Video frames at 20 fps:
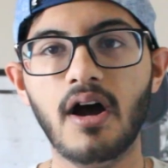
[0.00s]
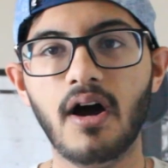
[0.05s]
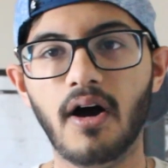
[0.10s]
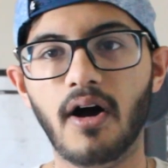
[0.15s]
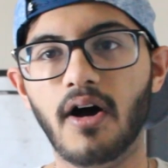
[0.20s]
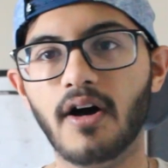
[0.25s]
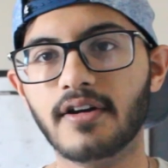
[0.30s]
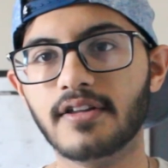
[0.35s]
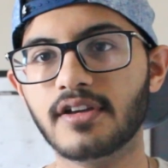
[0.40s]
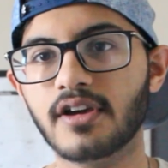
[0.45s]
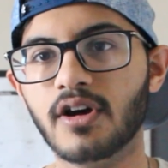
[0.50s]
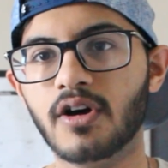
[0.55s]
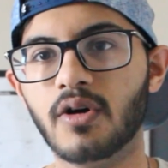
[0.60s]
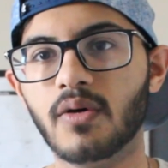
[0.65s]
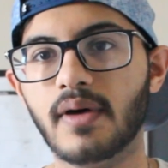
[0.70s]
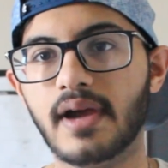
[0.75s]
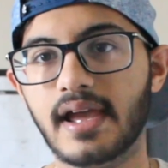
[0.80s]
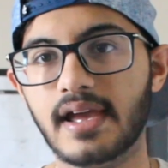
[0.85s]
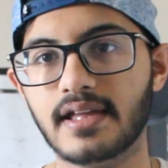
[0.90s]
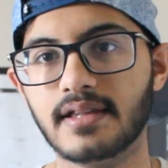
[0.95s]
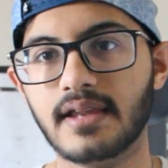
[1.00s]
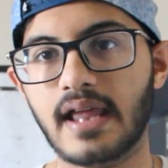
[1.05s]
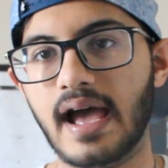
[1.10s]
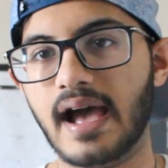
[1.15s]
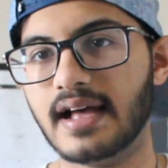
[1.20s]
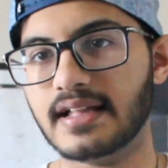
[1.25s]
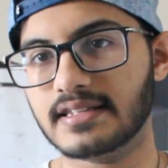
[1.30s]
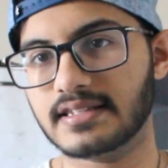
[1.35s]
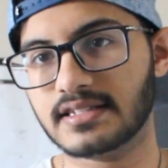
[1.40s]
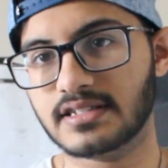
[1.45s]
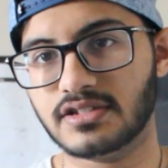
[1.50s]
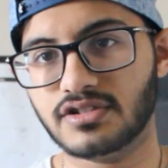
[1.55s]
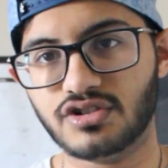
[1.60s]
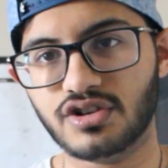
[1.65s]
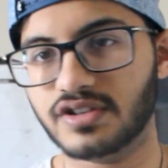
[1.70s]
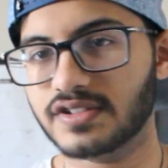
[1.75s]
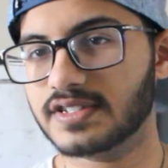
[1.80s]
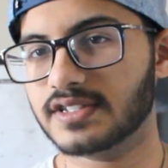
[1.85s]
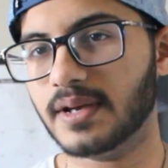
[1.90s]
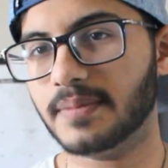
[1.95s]
audio and add
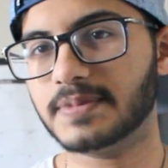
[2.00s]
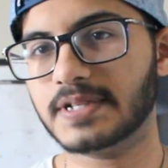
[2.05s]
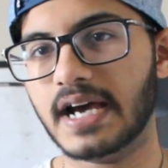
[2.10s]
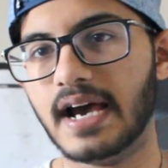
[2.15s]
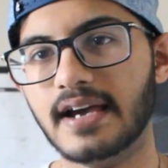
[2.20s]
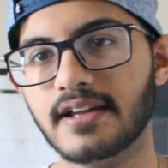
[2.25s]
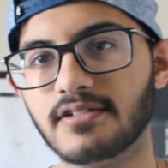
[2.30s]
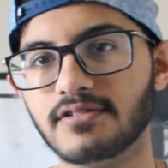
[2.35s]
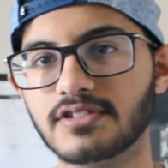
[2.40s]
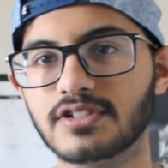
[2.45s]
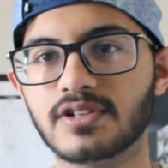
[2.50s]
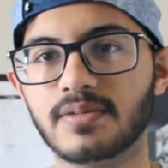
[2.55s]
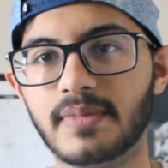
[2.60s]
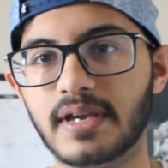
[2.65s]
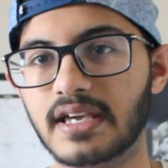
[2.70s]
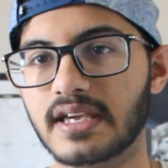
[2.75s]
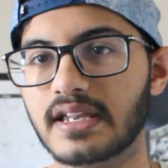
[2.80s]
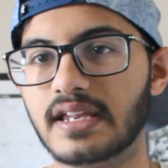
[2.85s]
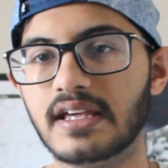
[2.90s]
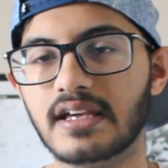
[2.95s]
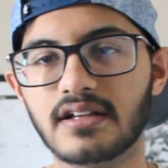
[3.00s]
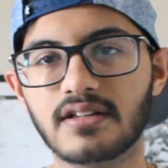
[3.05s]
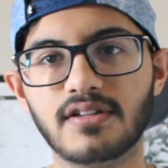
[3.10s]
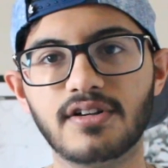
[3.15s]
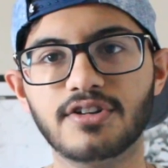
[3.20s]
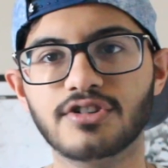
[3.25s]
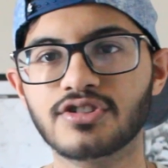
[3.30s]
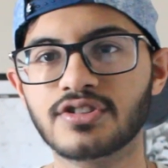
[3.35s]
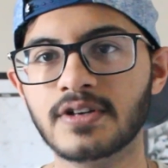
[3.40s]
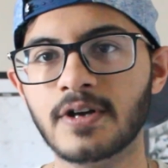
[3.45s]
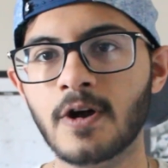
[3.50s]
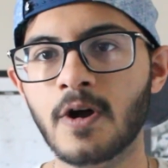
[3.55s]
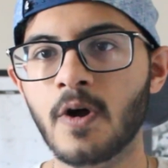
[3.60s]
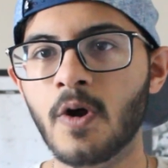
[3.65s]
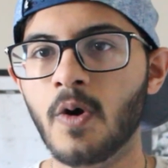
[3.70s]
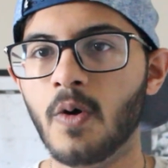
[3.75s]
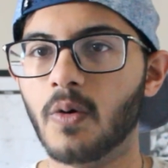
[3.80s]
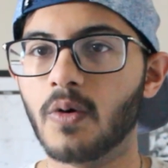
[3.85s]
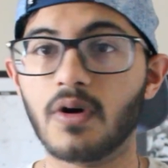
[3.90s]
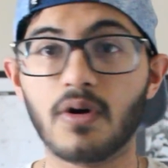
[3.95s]
subtitles to make it English
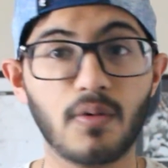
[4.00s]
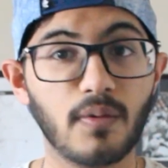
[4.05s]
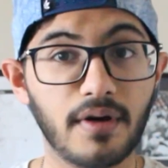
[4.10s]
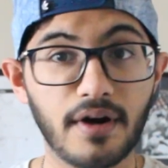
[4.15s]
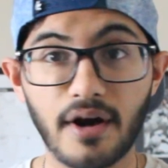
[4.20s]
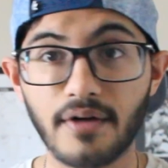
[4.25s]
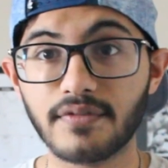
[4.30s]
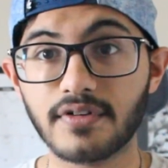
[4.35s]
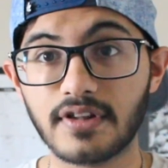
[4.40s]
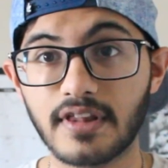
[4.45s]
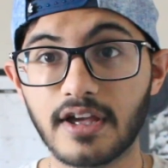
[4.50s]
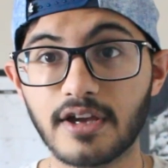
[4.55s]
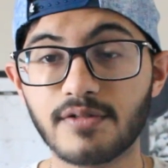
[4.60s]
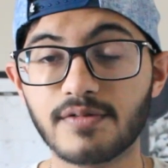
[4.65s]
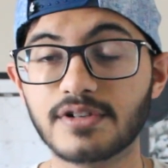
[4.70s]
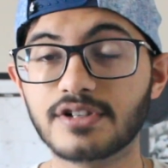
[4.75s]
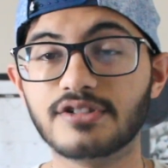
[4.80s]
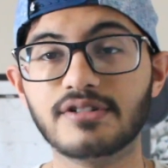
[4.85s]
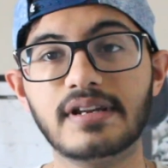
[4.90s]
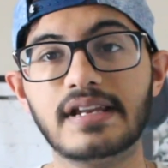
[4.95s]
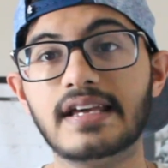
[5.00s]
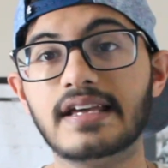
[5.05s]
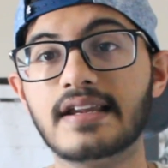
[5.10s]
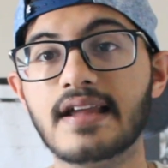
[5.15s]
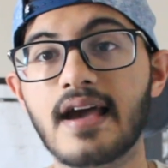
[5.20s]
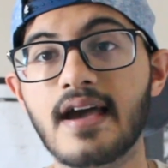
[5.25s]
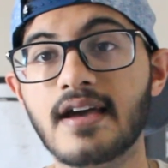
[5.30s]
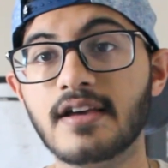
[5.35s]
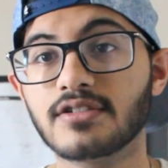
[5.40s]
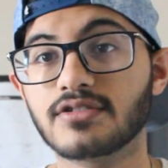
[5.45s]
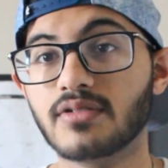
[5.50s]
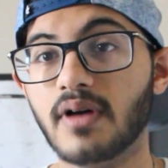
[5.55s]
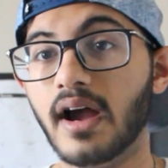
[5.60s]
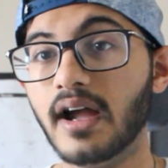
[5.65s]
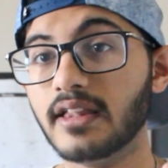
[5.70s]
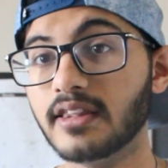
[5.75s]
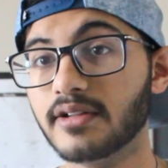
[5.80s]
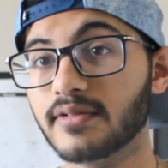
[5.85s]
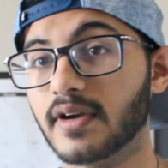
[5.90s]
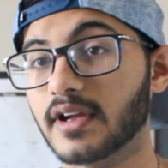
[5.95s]
or whatever language you need. So I
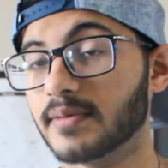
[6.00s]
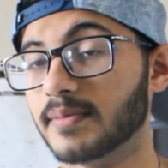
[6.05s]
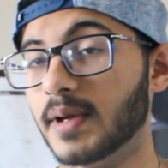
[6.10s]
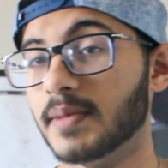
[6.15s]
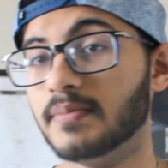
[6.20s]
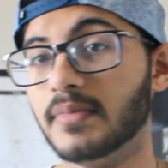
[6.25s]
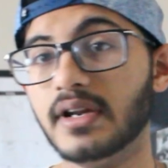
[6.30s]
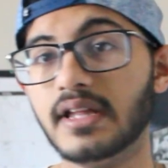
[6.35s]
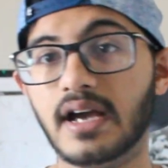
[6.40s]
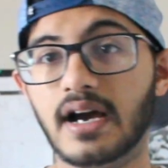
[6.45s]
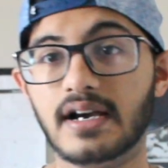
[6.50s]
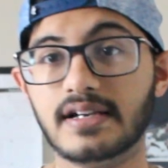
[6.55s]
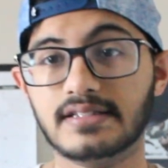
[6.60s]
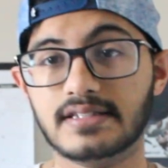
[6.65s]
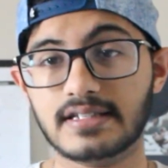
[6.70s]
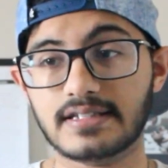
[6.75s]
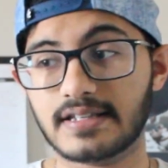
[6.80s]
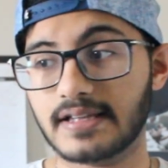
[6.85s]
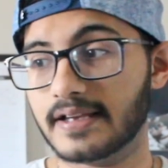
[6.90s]
highly recommend Money Heist.